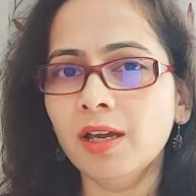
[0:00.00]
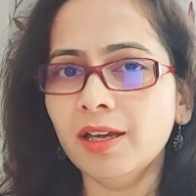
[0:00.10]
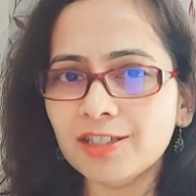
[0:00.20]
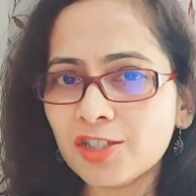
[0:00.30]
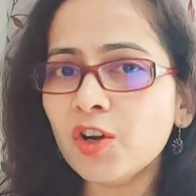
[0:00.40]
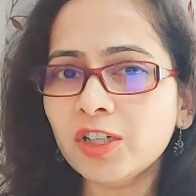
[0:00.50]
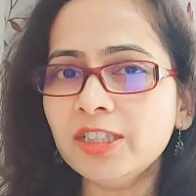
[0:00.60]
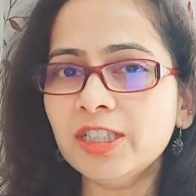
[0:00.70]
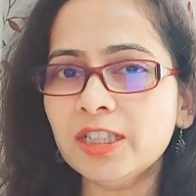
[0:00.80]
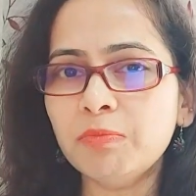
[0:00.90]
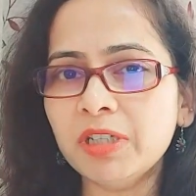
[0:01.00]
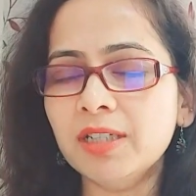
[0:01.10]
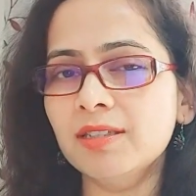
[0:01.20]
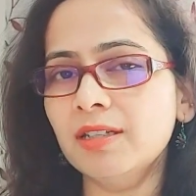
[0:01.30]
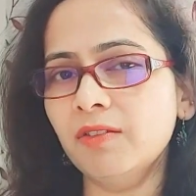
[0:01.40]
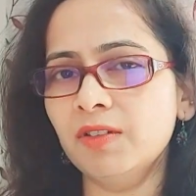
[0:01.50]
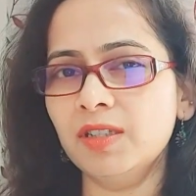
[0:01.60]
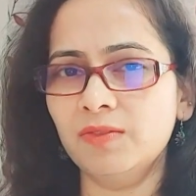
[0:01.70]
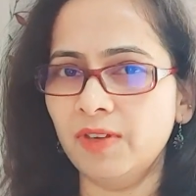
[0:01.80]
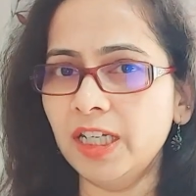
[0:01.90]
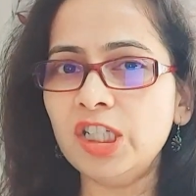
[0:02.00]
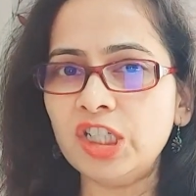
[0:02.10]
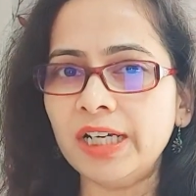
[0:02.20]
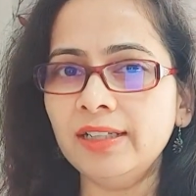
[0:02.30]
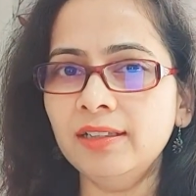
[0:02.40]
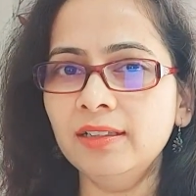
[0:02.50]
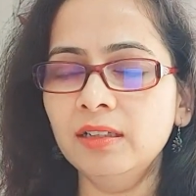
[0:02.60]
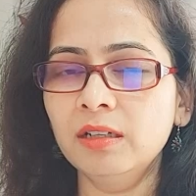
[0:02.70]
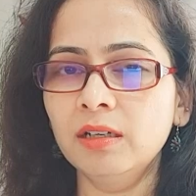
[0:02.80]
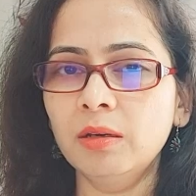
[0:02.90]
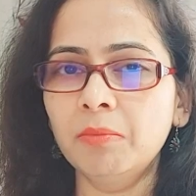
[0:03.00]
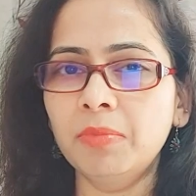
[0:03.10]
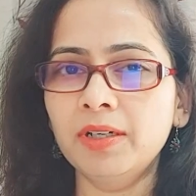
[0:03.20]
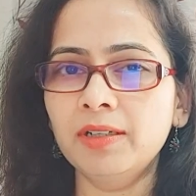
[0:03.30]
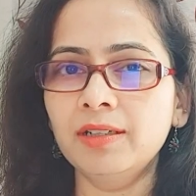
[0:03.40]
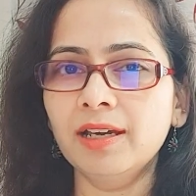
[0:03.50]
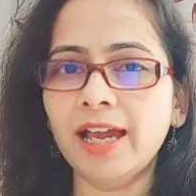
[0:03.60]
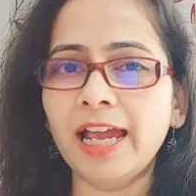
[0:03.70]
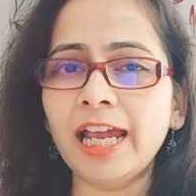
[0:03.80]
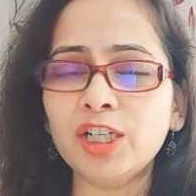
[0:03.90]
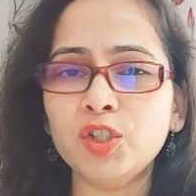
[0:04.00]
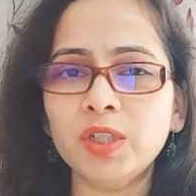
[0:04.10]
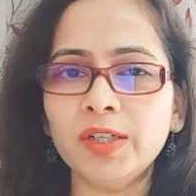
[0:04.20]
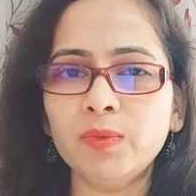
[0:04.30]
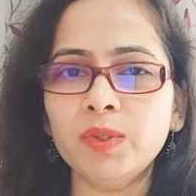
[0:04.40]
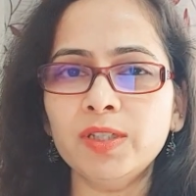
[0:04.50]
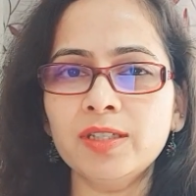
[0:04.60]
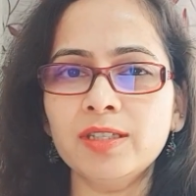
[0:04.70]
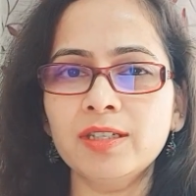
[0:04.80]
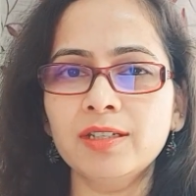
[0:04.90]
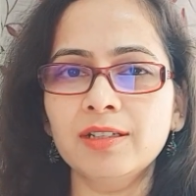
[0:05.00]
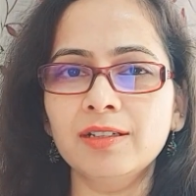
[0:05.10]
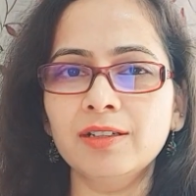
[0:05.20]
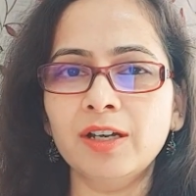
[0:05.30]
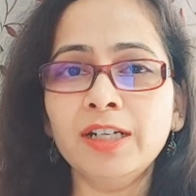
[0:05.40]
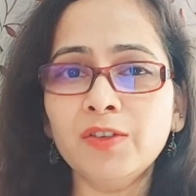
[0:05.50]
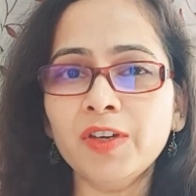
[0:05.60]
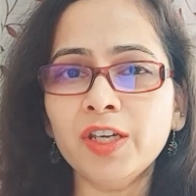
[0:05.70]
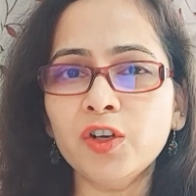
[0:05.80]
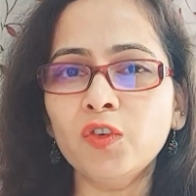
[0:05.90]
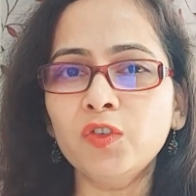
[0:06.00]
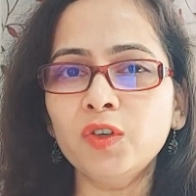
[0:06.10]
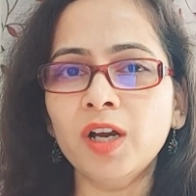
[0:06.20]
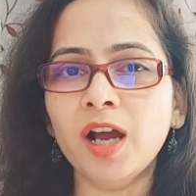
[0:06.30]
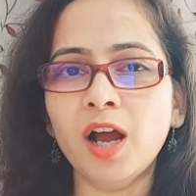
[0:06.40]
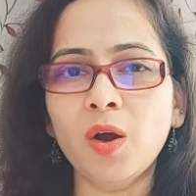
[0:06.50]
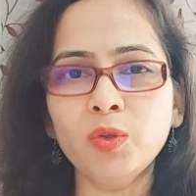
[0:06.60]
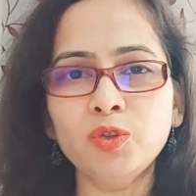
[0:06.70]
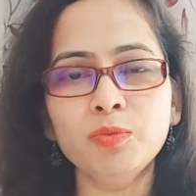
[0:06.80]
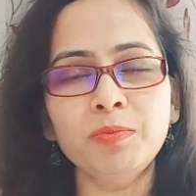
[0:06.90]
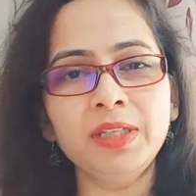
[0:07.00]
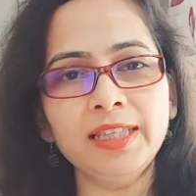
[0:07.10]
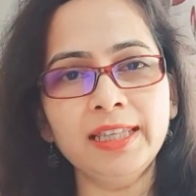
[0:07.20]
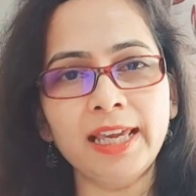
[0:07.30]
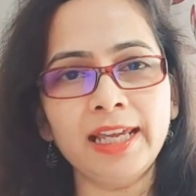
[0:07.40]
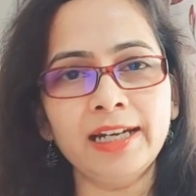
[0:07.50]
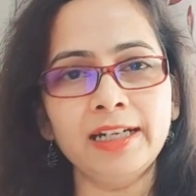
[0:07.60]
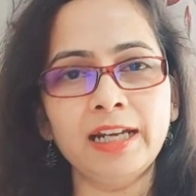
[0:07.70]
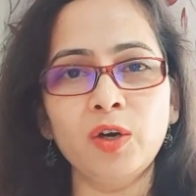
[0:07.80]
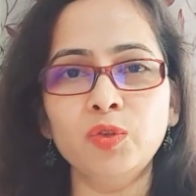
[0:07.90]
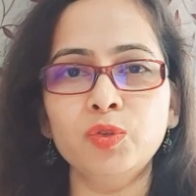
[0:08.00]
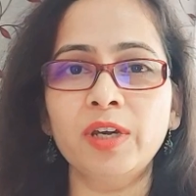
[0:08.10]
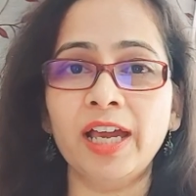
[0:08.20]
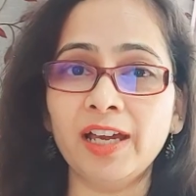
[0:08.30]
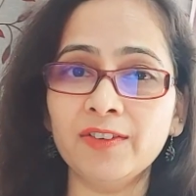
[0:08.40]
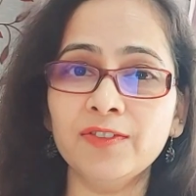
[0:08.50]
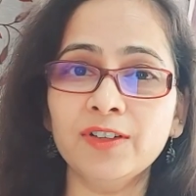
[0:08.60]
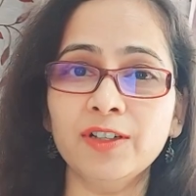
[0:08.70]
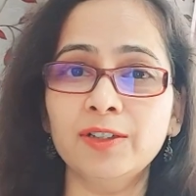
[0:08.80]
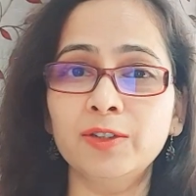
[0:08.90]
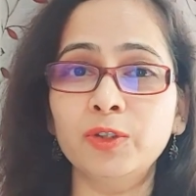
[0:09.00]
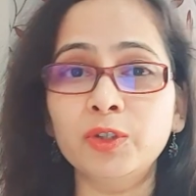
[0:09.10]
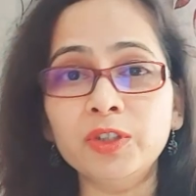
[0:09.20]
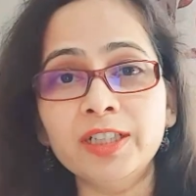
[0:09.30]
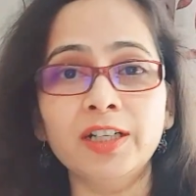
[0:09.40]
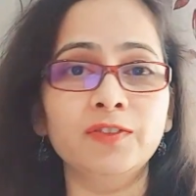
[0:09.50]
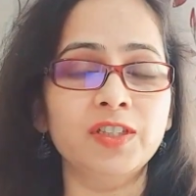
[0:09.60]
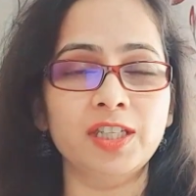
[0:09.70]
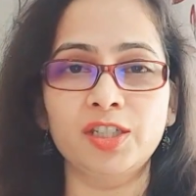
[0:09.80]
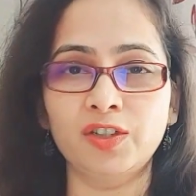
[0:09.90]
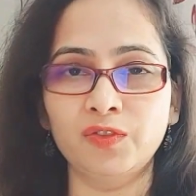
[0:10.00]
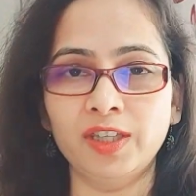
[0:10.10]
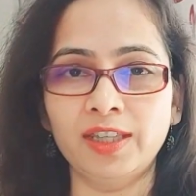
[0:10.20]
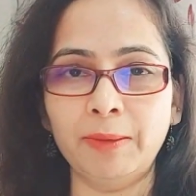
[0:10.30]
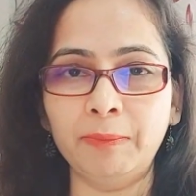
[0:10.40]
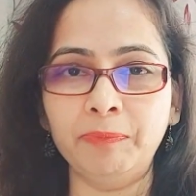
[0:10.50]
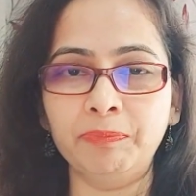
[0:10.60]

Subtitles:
It's not just because that I was very shy, but I actually was unaware of how to be there and how to have a good conversation with them.